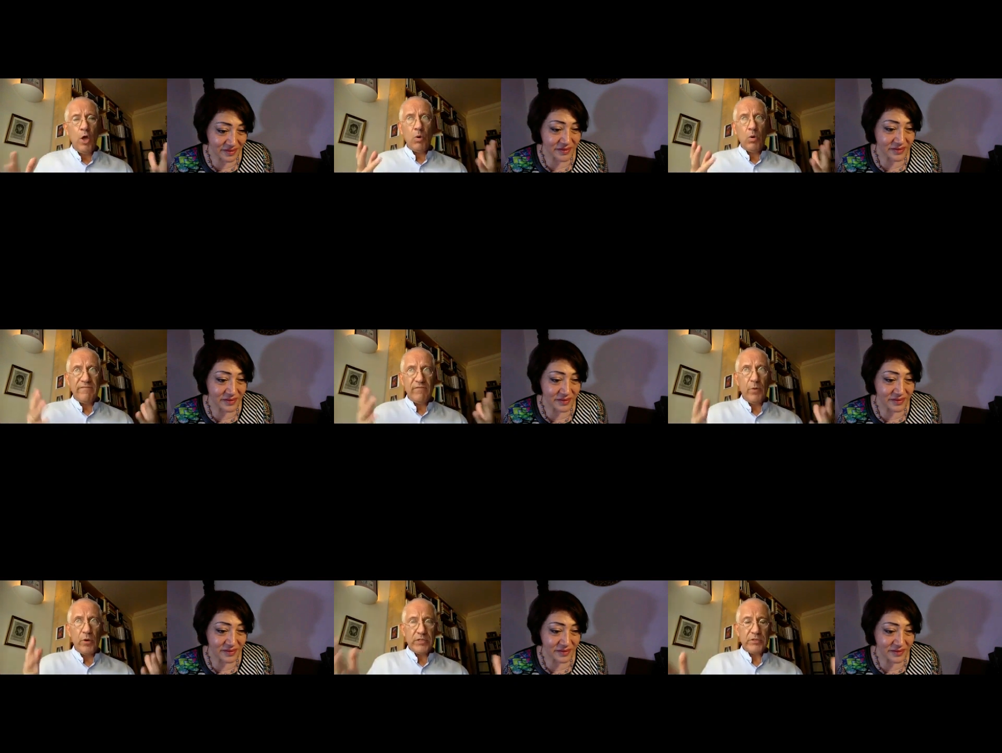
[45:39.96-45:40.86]
Speaker 1: what
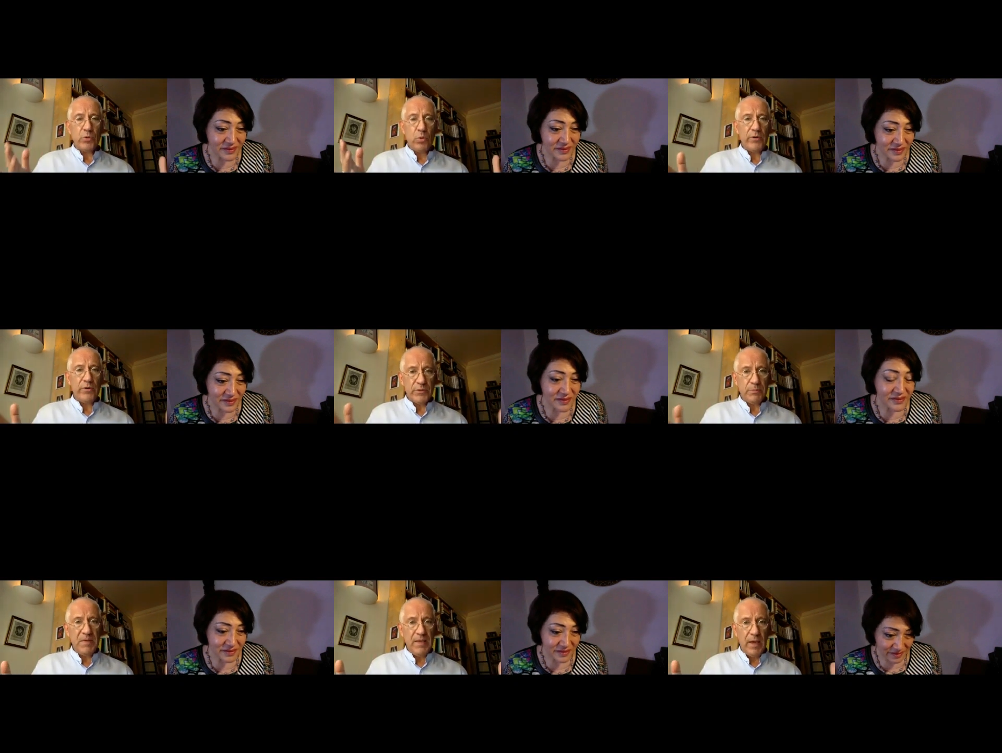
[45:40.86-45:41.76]
everybody saw her as
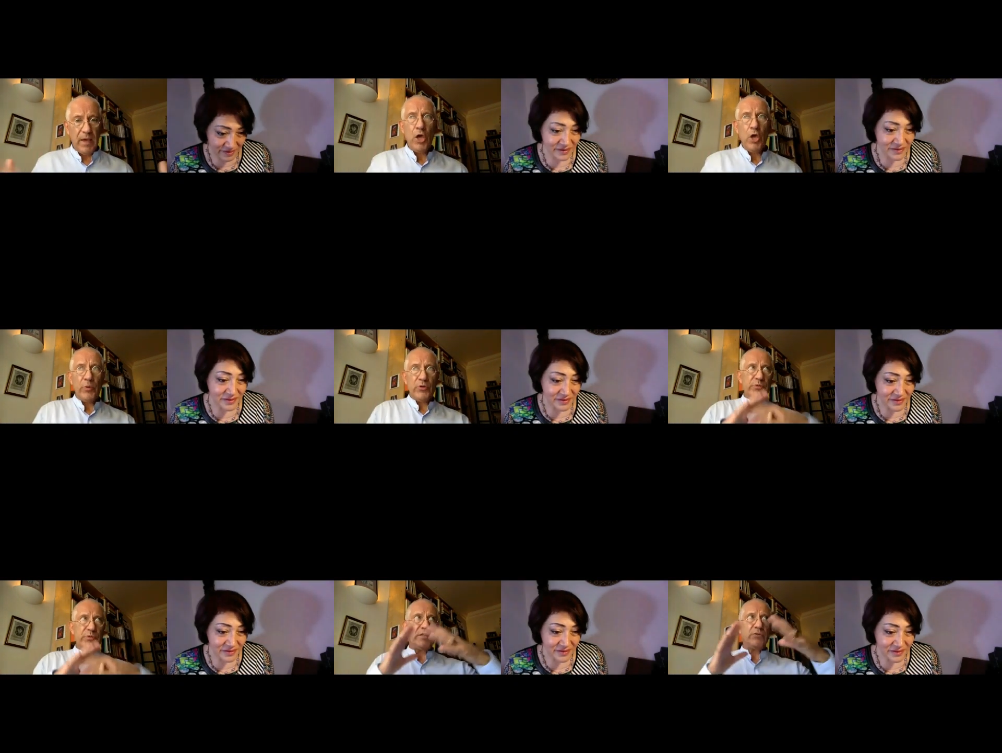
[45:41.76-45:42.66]
being, which
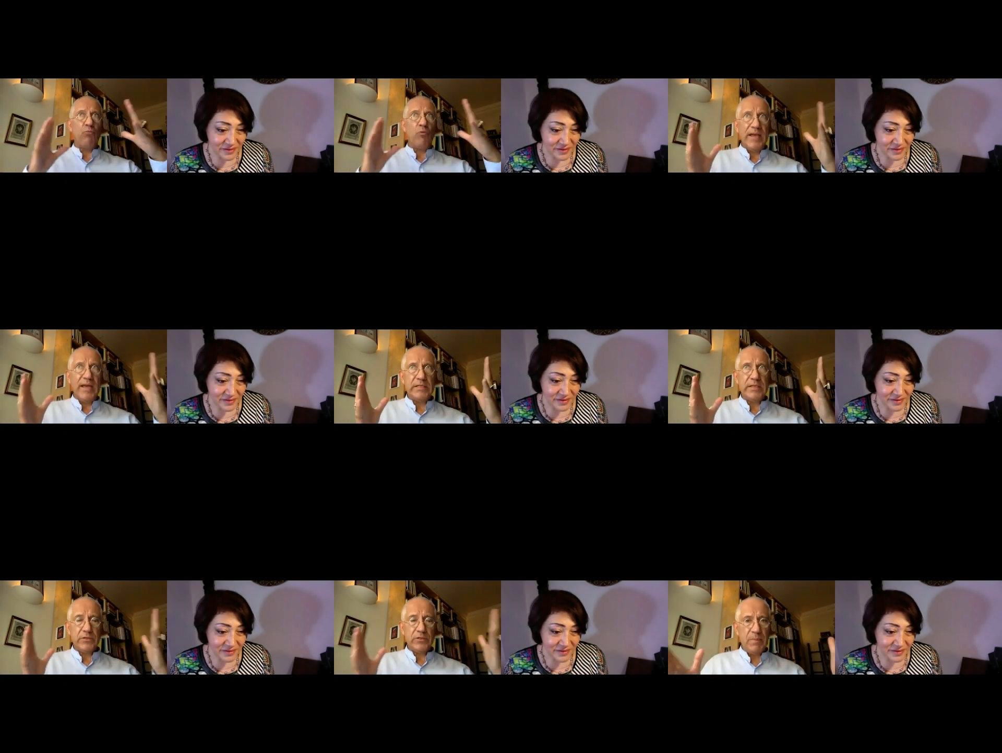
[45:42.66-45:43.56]
was this
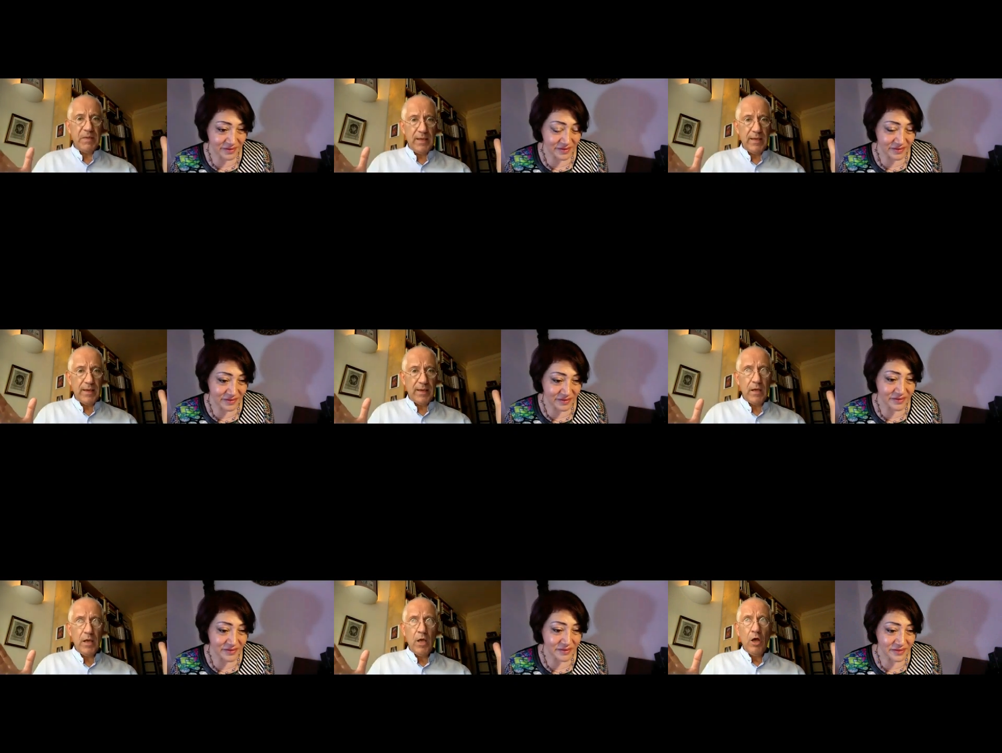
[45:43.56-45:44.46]
radiant being
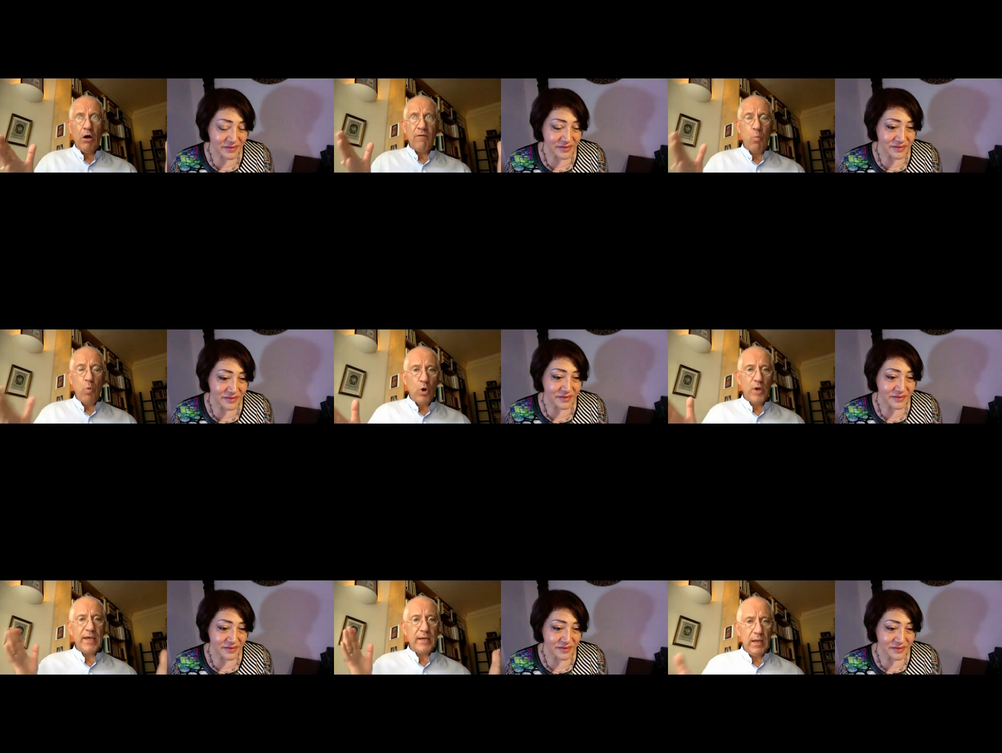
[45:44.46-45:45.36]
of
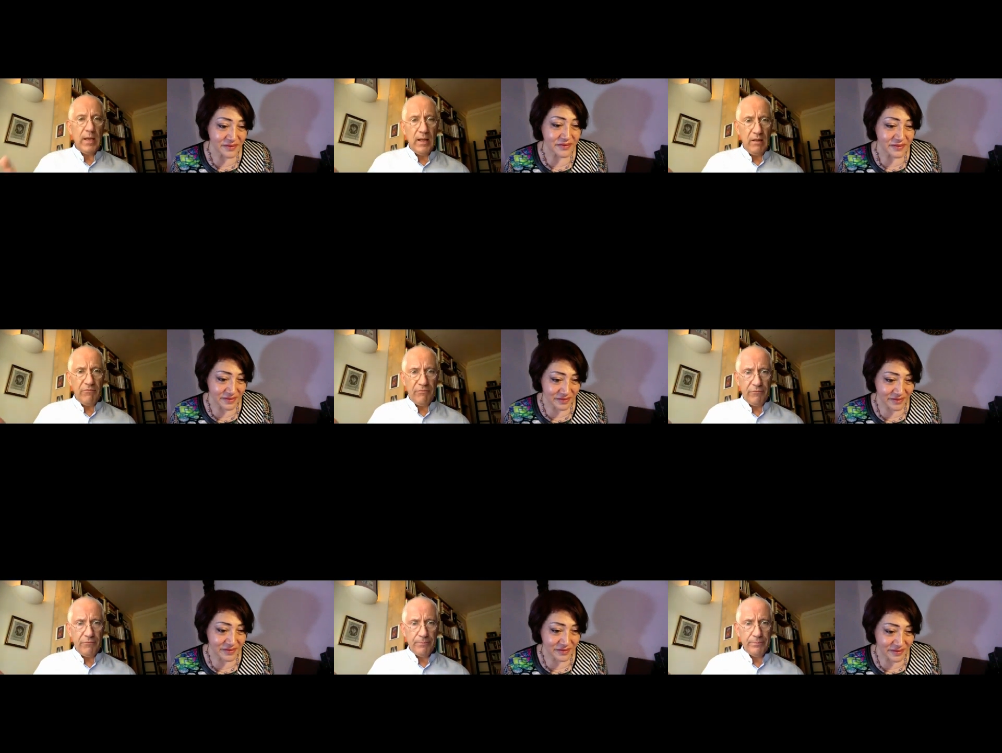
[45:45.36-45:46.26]
walking
Speaker 2: love.
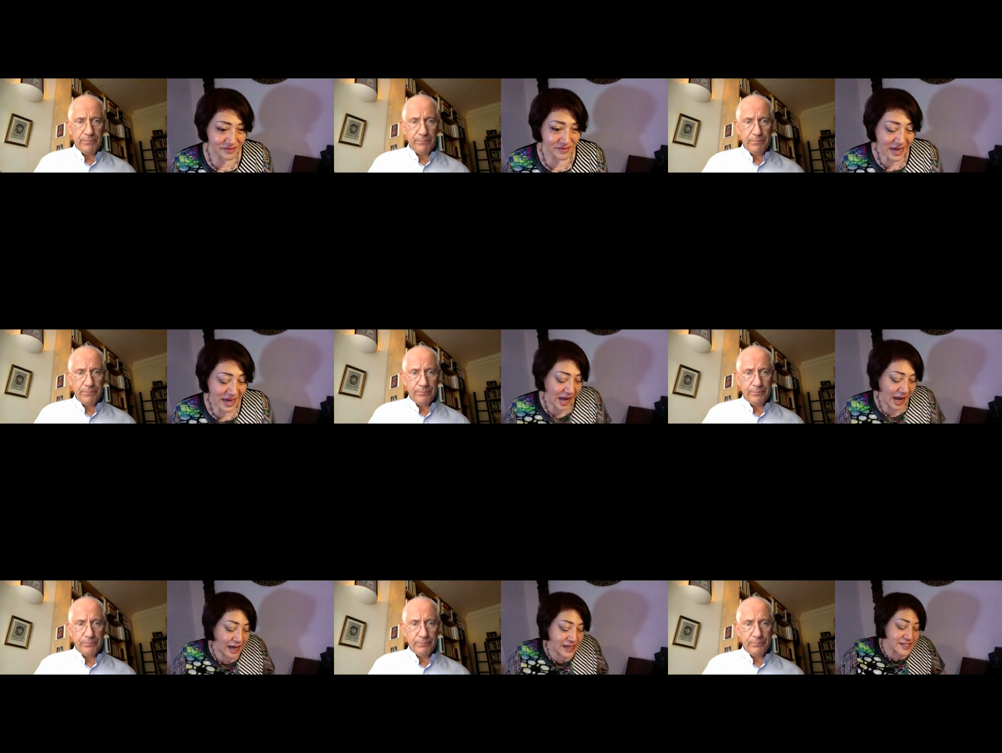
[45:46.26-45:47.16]

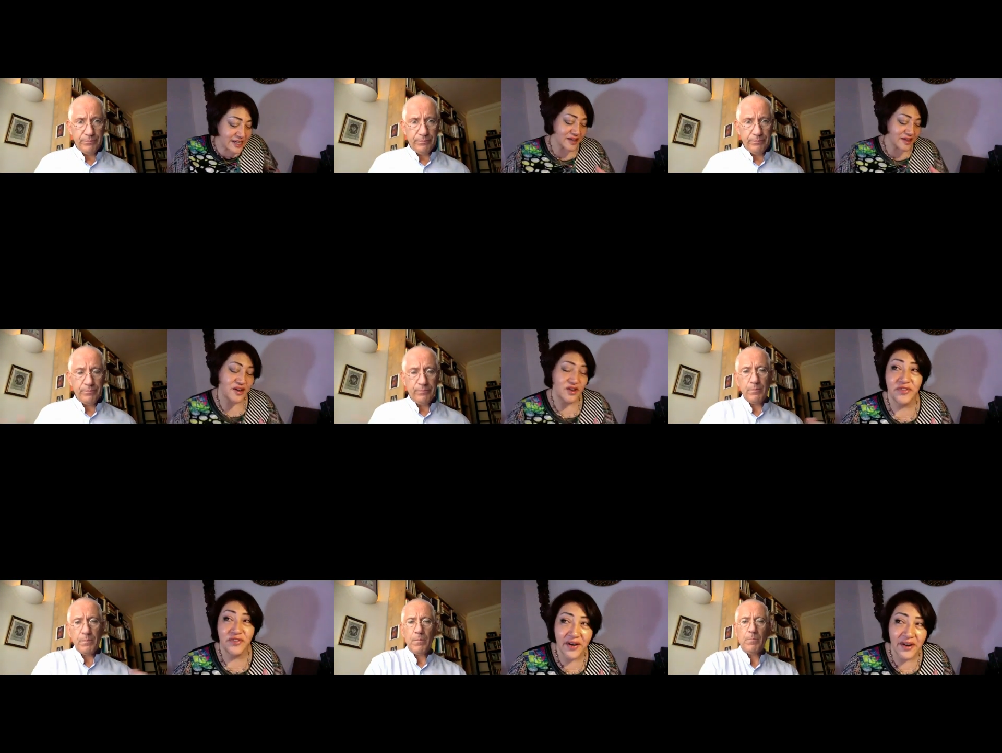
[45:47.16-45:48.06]
I see that
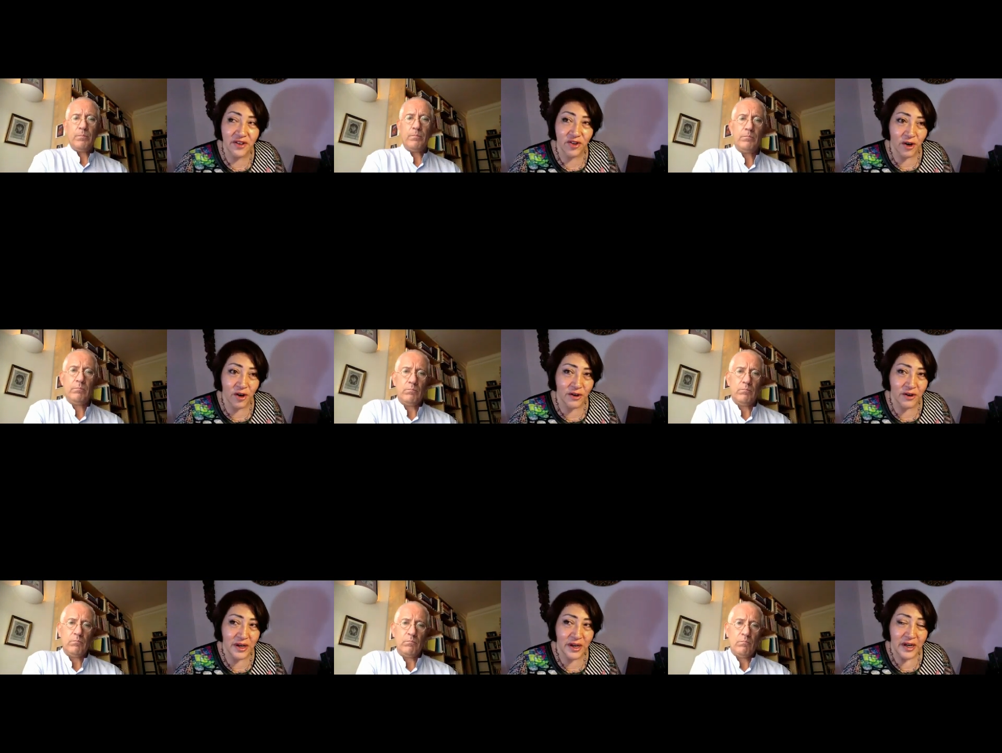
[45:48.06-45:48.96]
you've carried
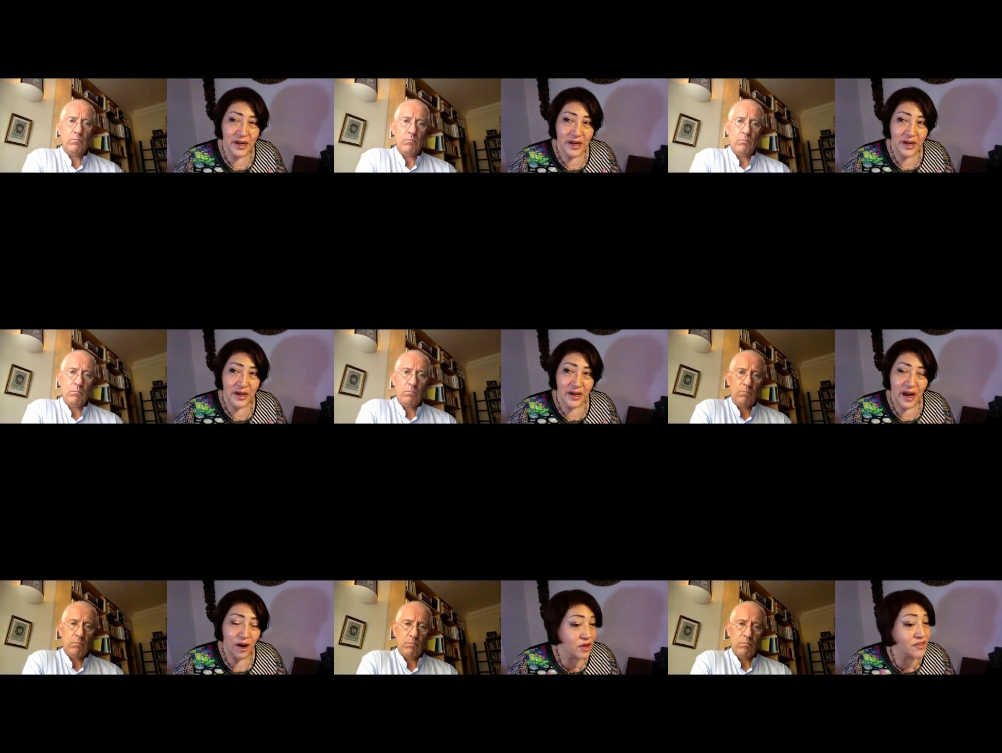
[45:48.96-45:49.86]
on
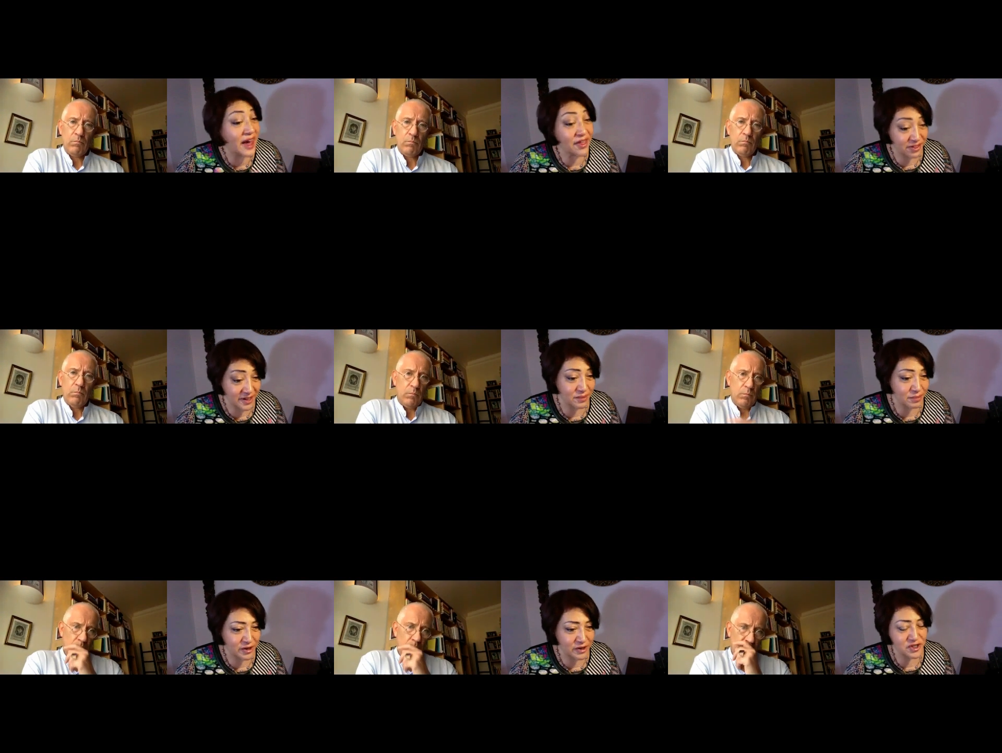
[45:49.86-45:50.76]
along that theme
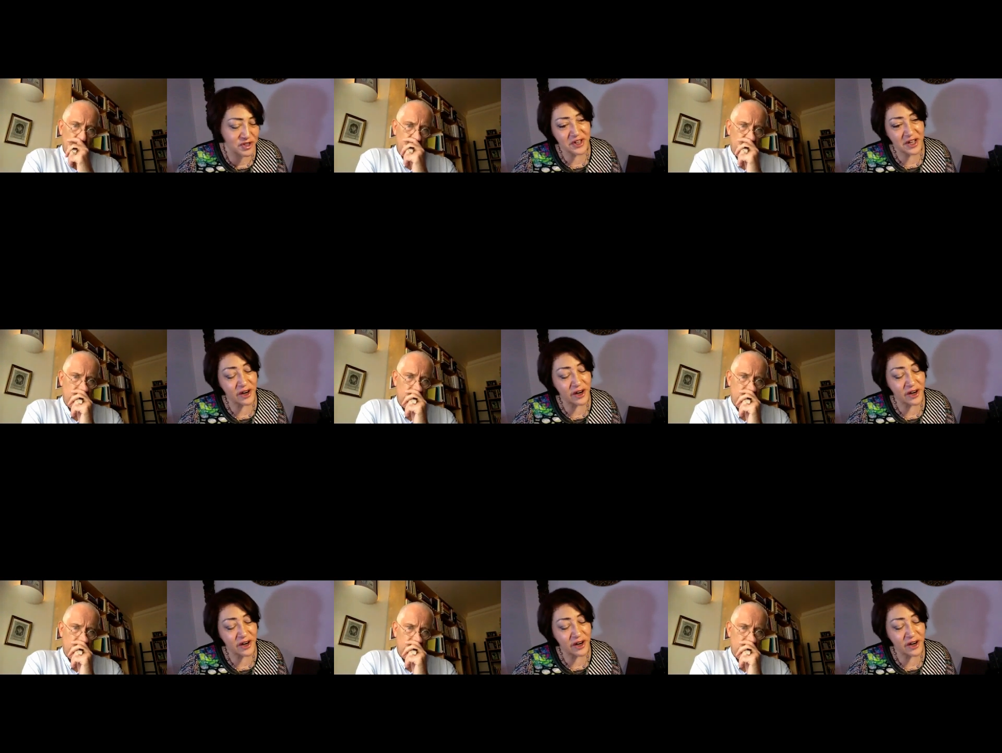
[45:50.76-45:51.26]
because you've done a